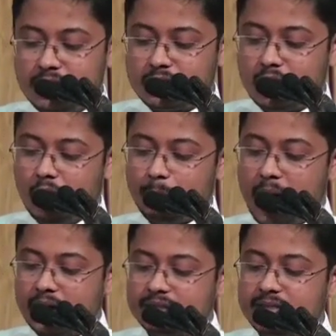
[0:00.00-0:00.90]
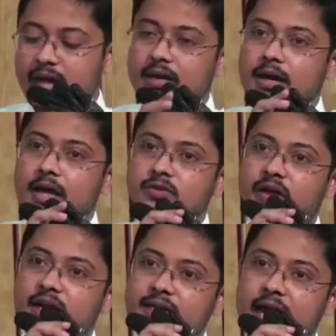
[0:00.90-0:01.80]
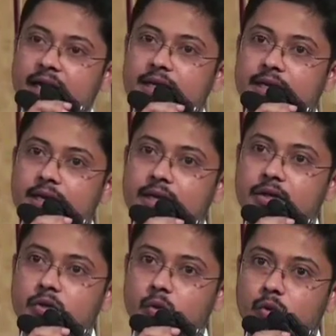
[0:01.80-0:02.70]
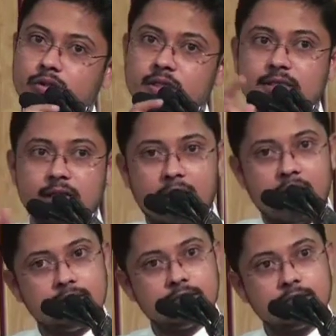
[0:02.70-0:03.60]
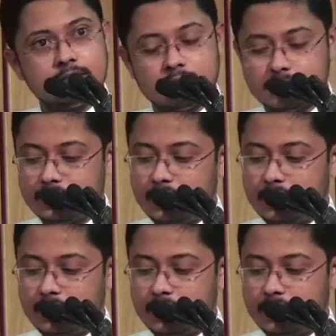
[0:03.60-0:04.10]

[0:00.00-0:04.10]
So Pakistan has very tactically used its alliances.